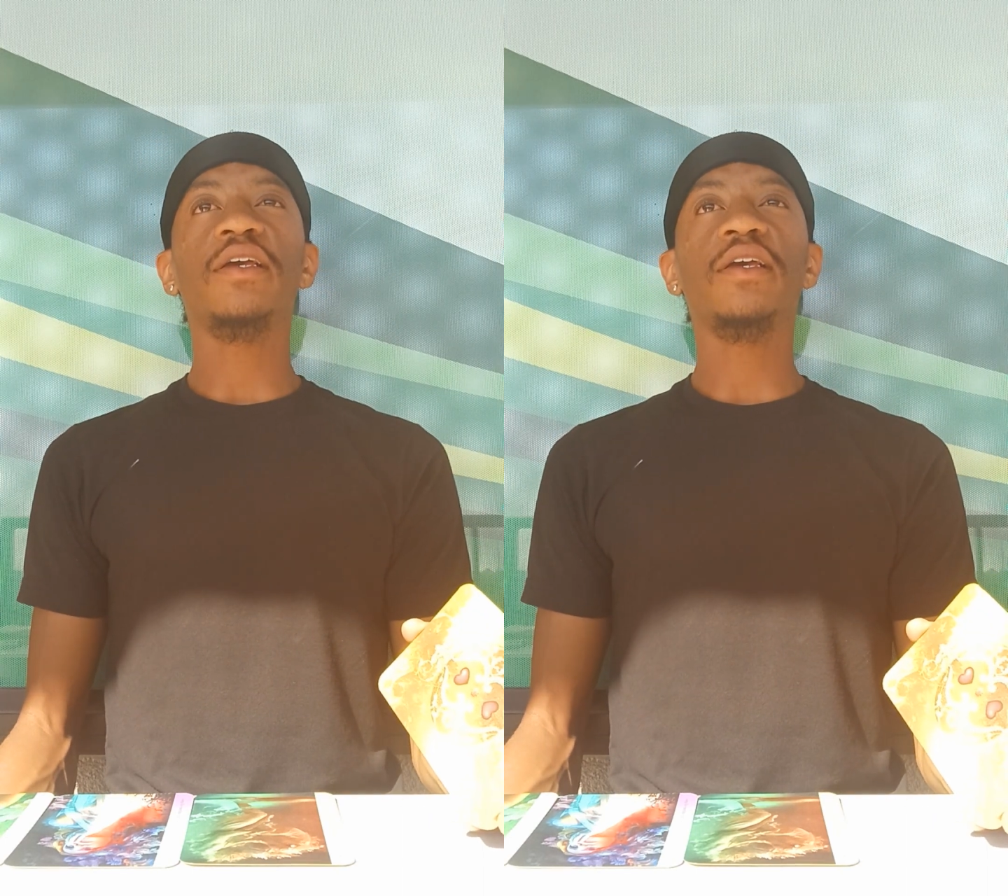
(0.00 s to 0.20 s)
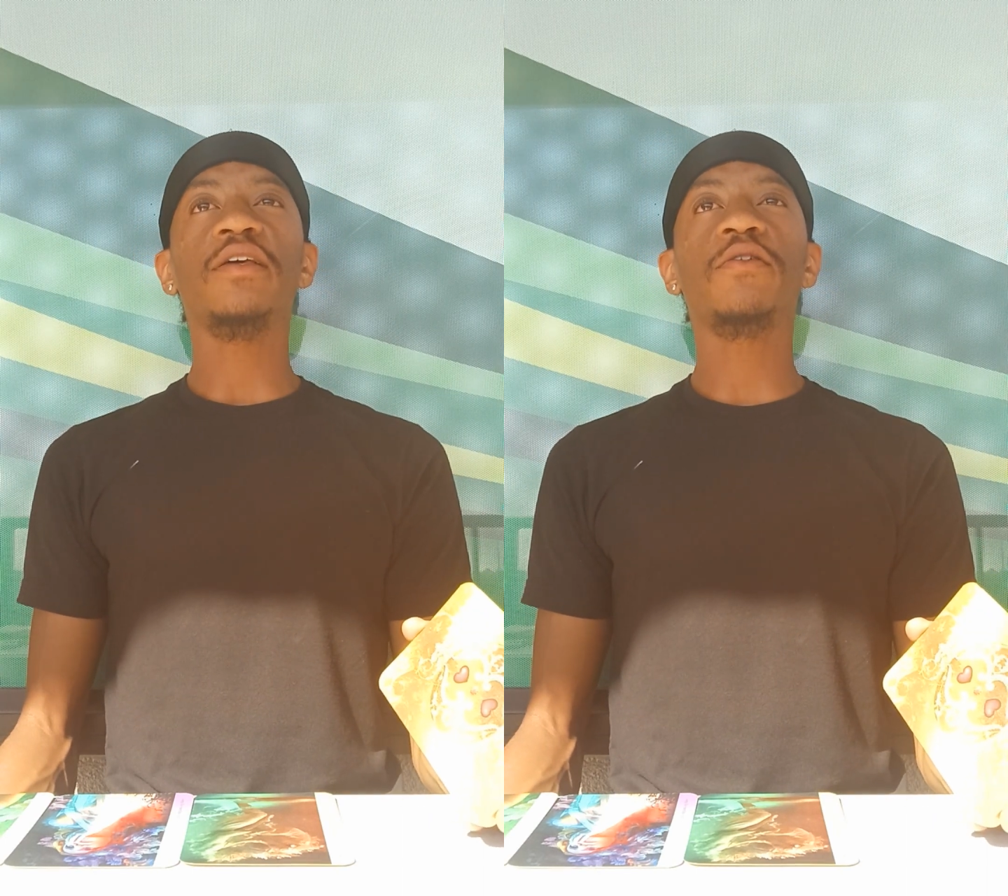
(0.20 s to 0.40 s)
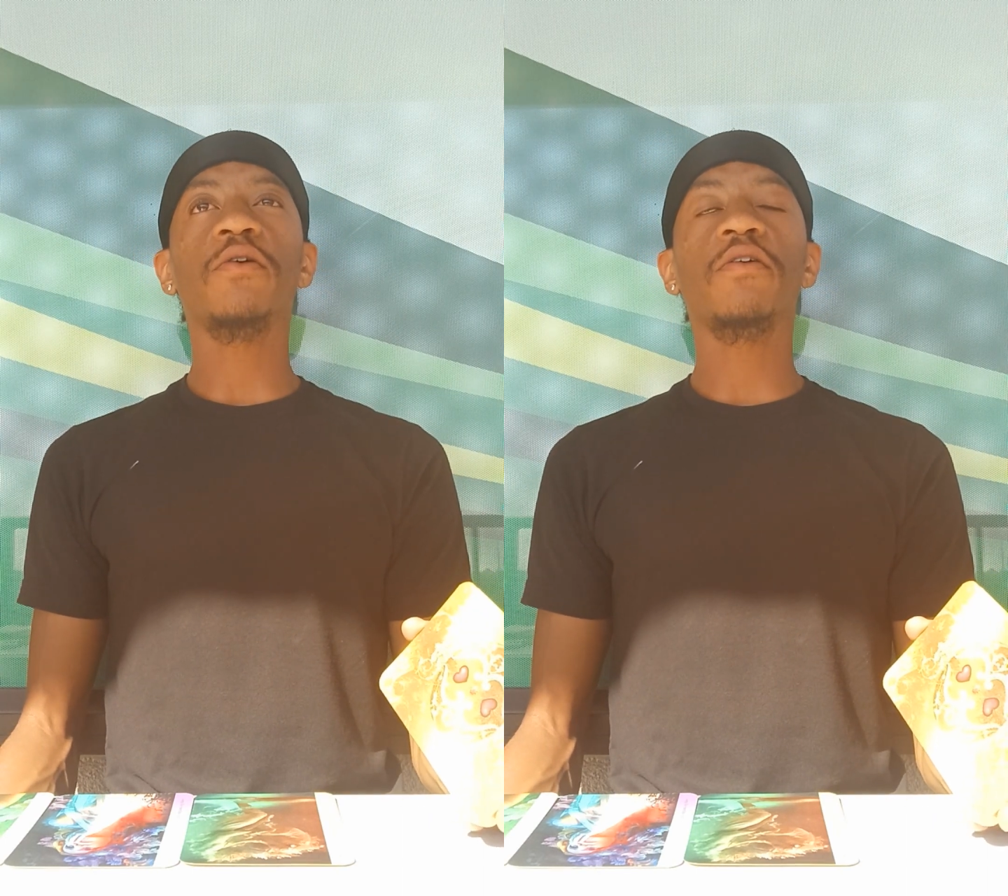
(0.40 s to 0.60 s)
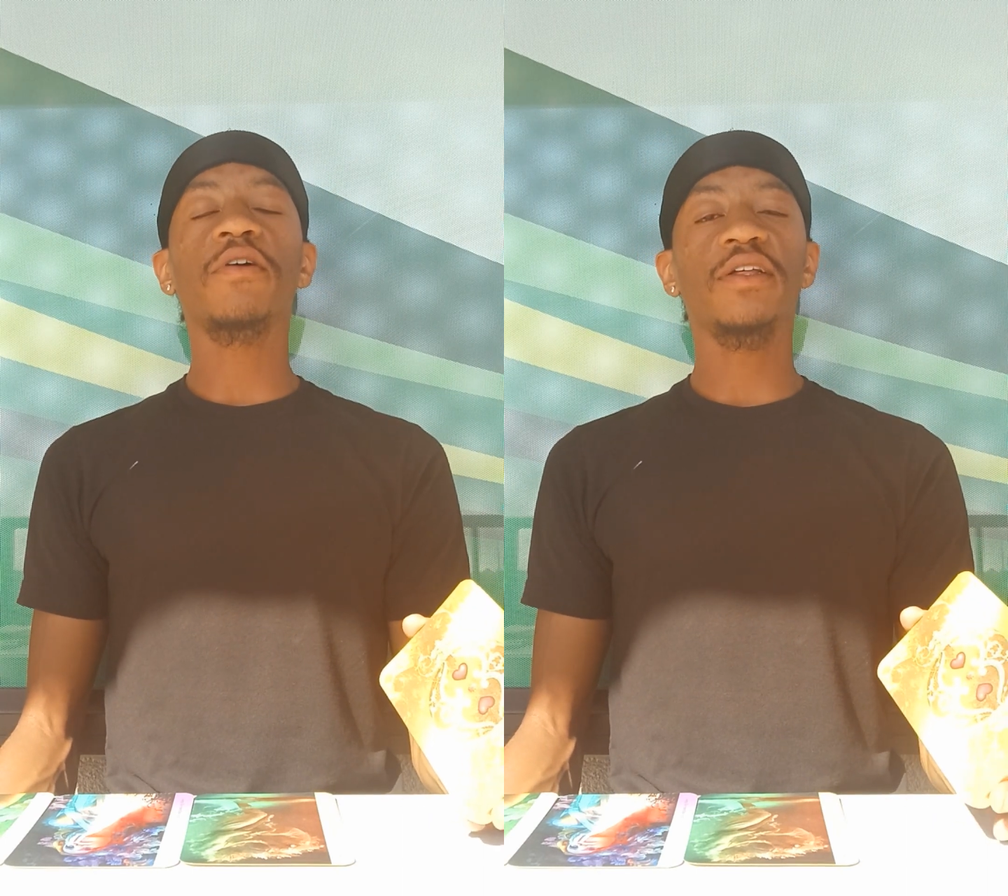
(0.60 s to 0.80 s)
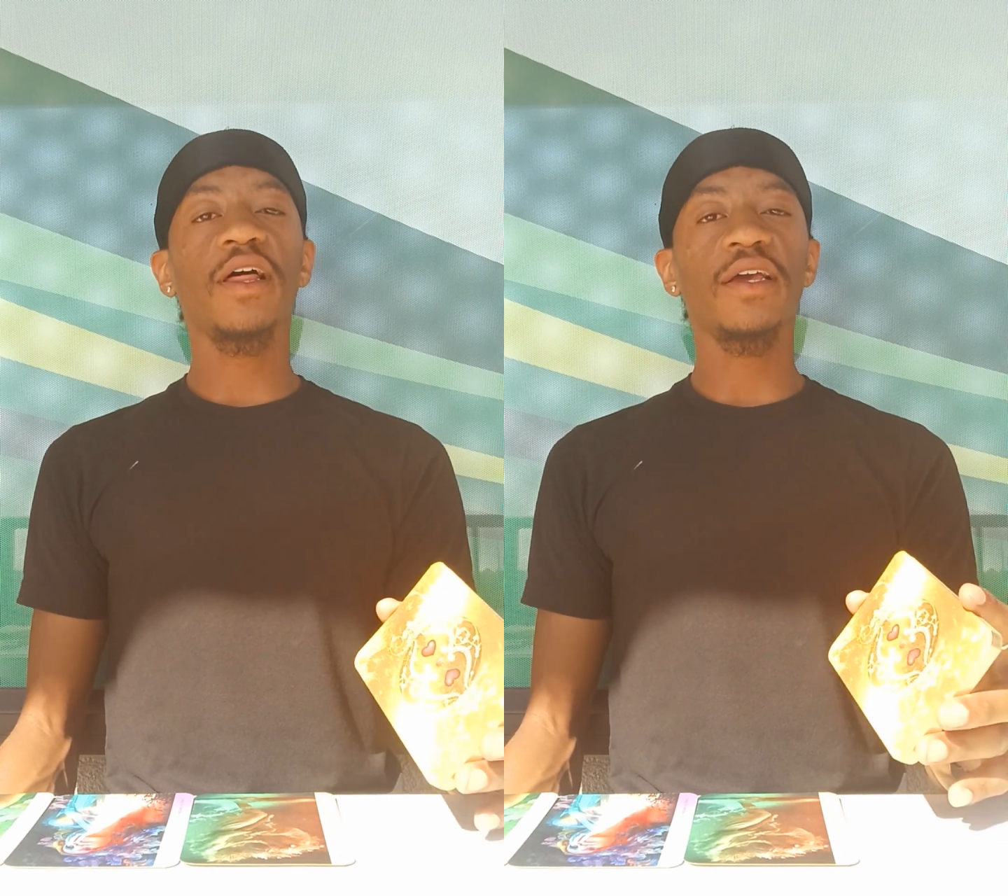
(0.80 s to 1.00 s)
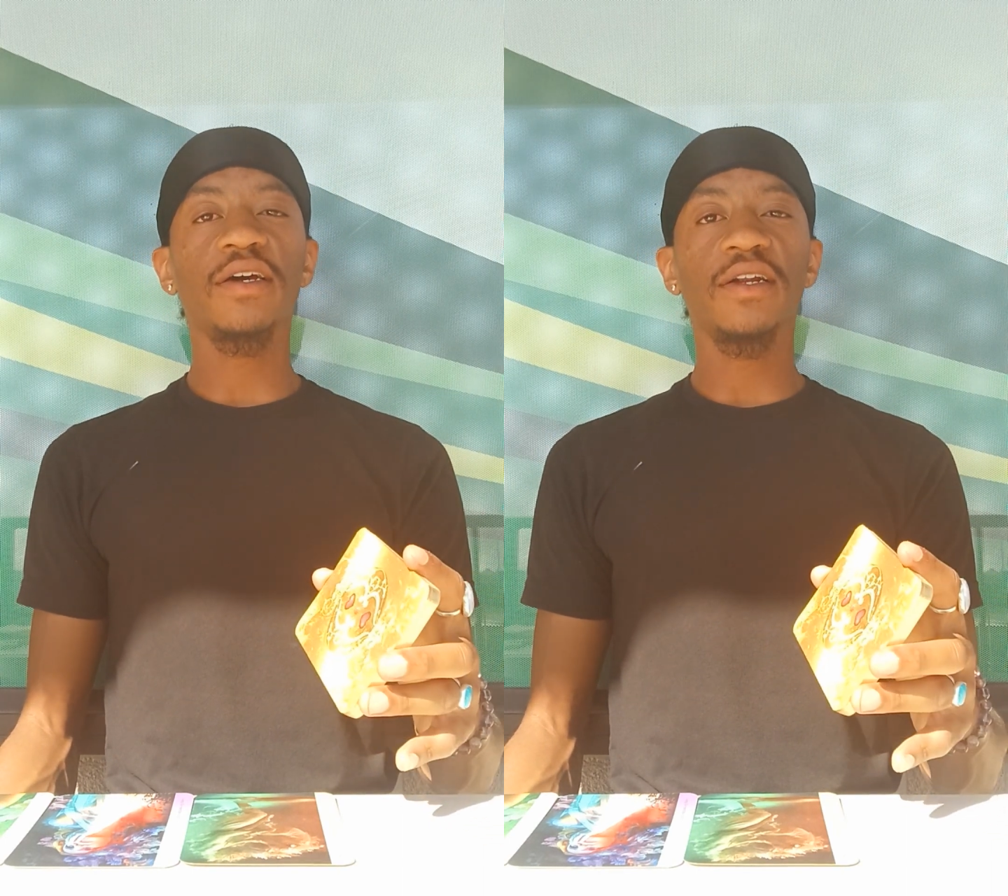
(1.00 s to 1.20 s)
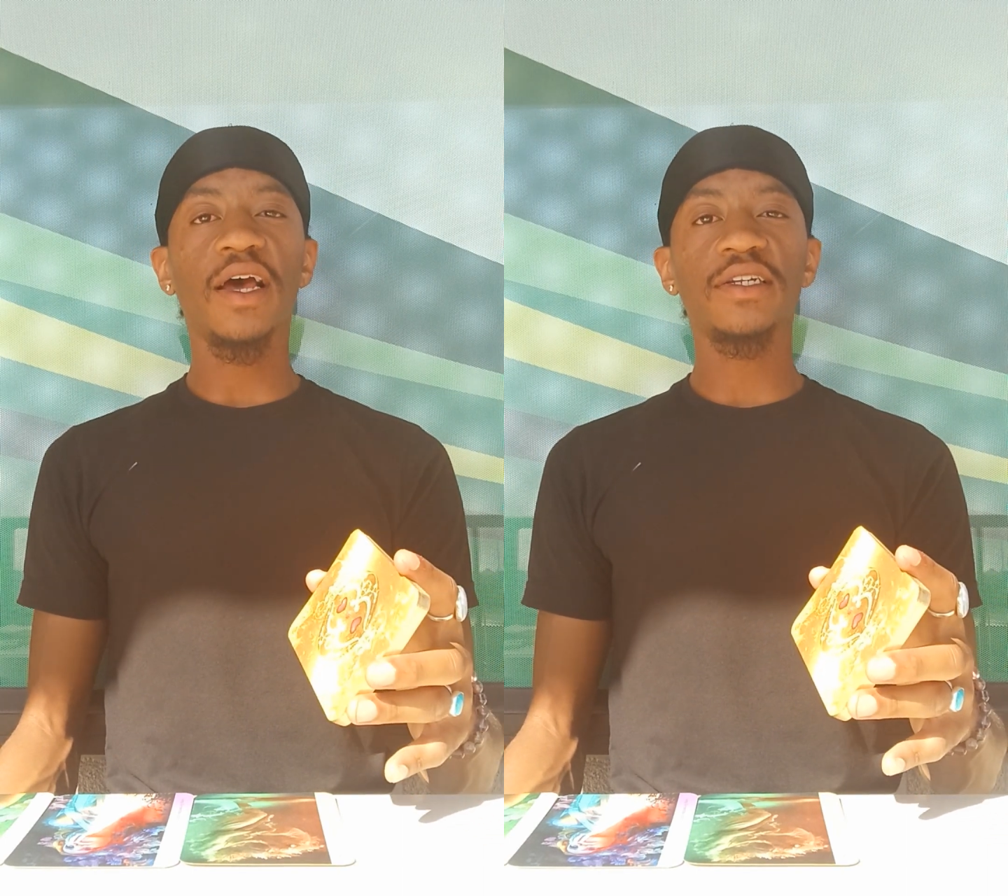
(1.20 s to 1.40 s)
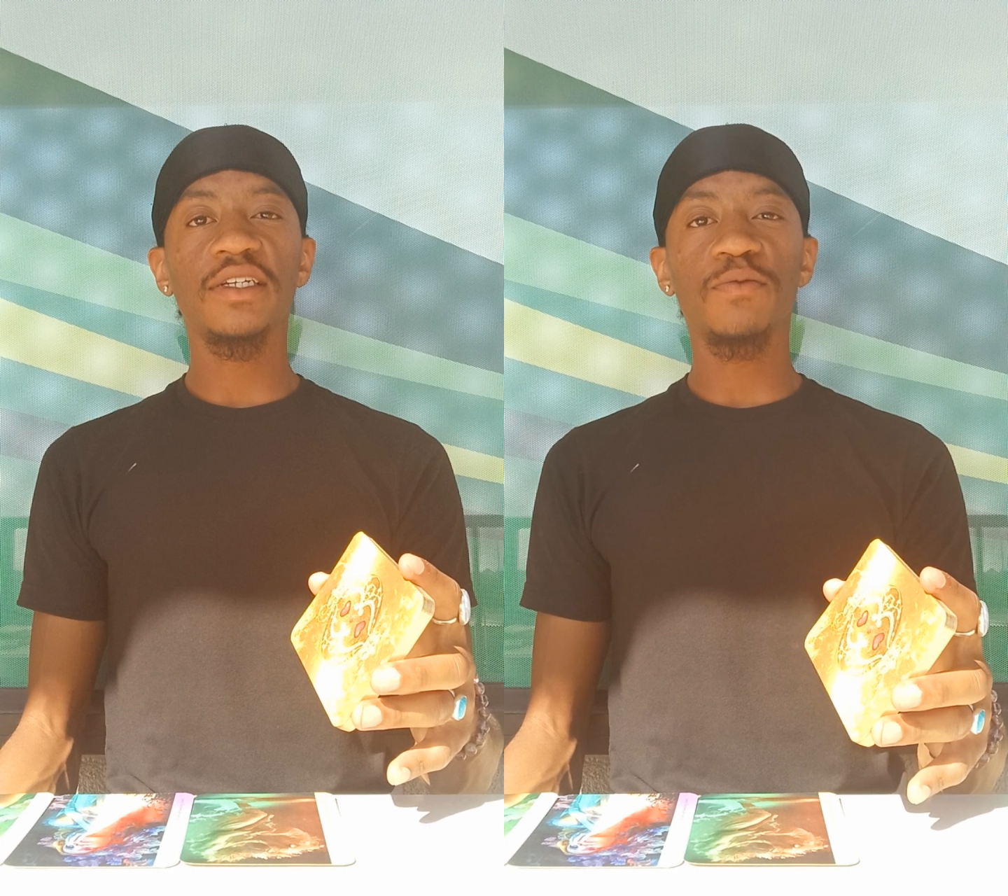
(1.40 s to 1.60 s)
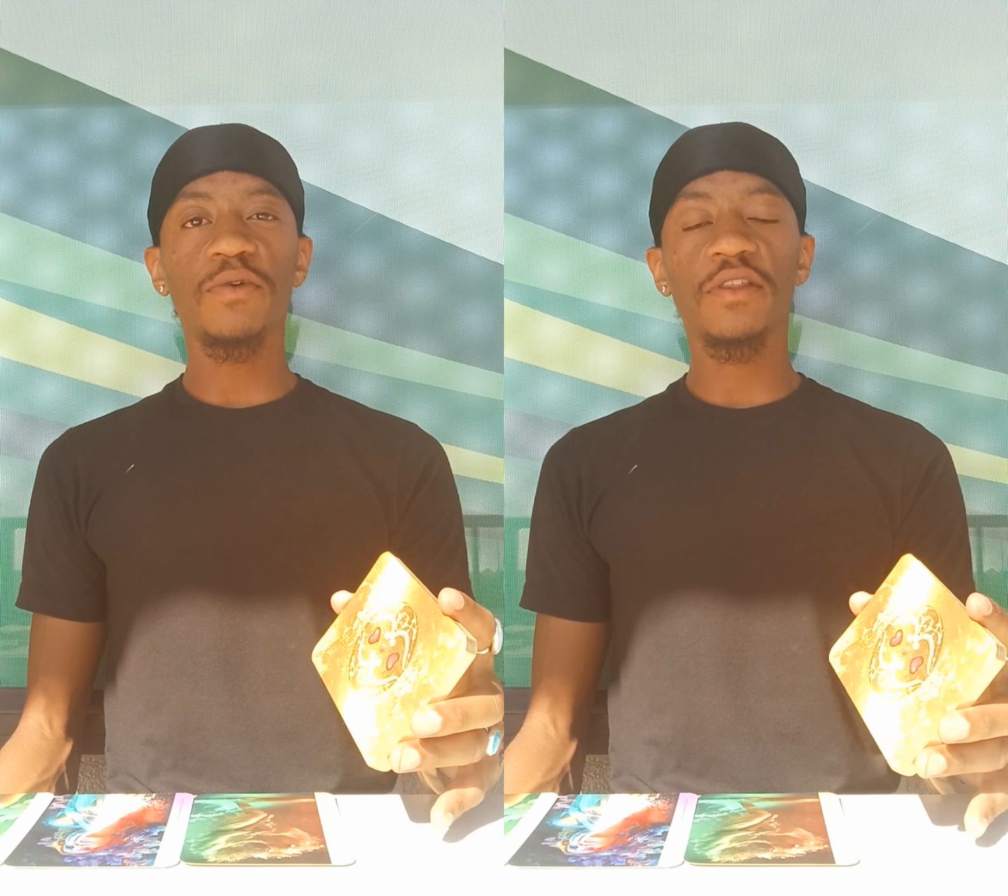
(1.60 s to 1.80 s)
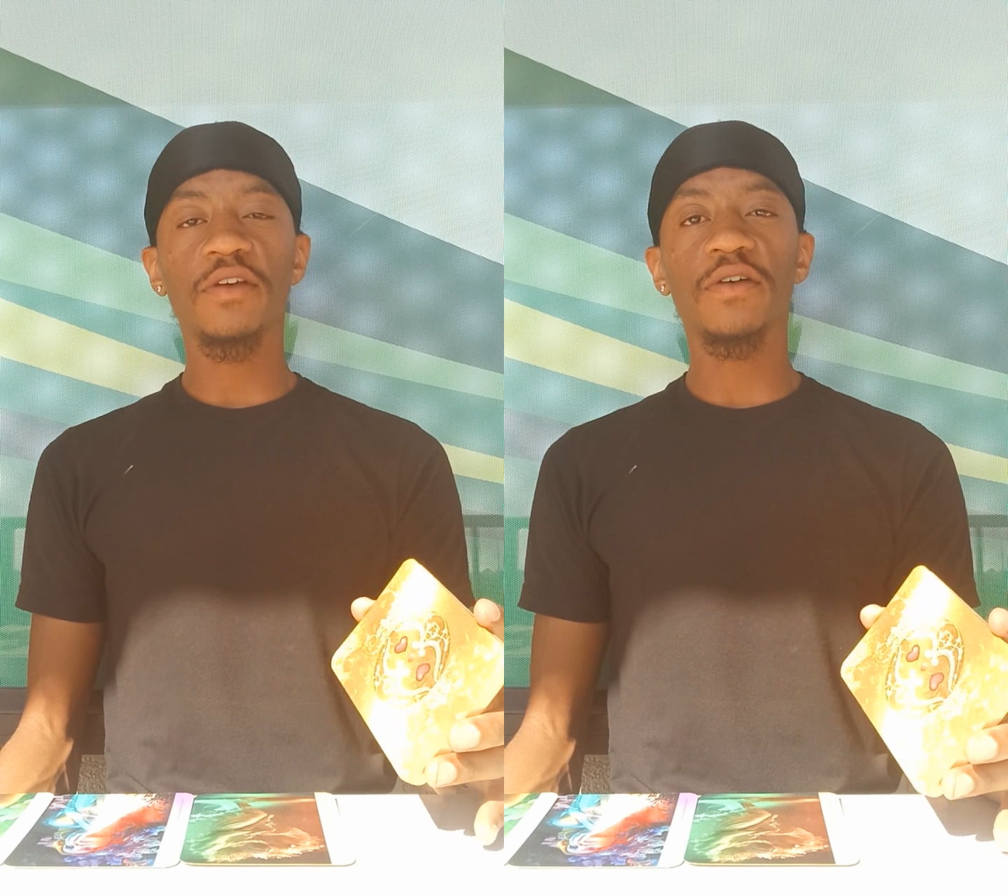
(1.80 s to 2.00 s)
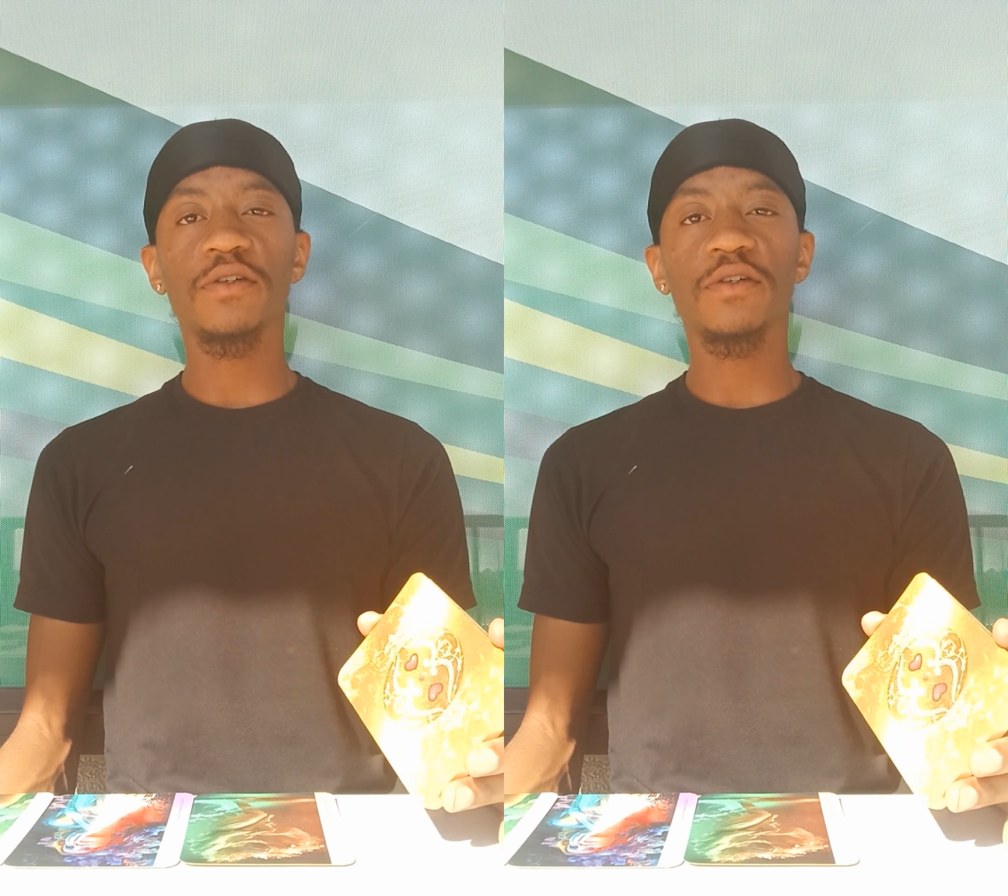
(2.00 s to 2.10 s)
either already like connected with your